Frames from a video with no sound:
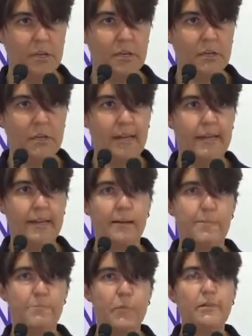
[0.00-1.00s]
And
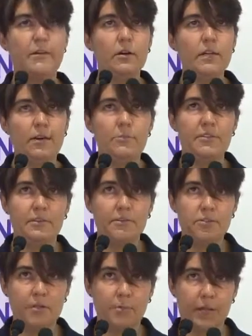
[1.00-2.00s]
the only
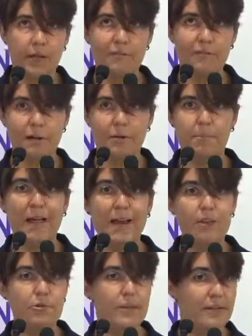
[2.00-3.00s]
observation that we have are
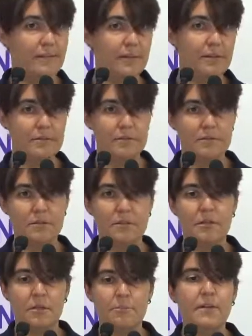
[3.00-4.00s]
paleo data,
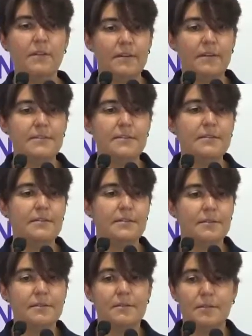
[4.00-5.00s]
but they are still,
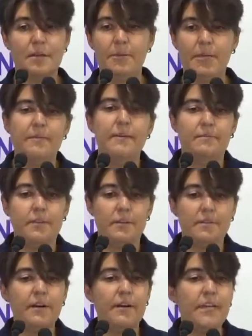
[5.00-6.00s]
I mean, they
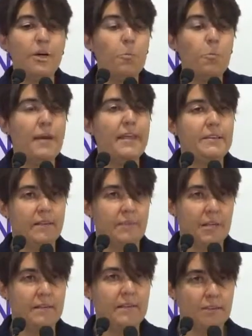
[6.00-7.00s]
are incomplete. I mean,
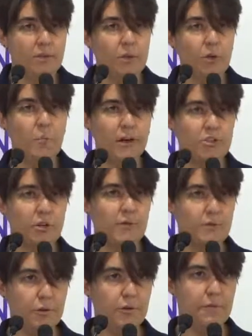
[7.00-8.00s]
that's only a partial
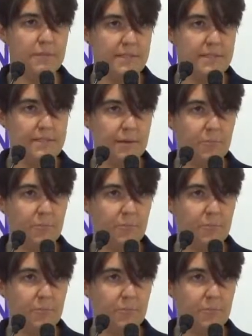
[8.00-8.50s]
view of the system.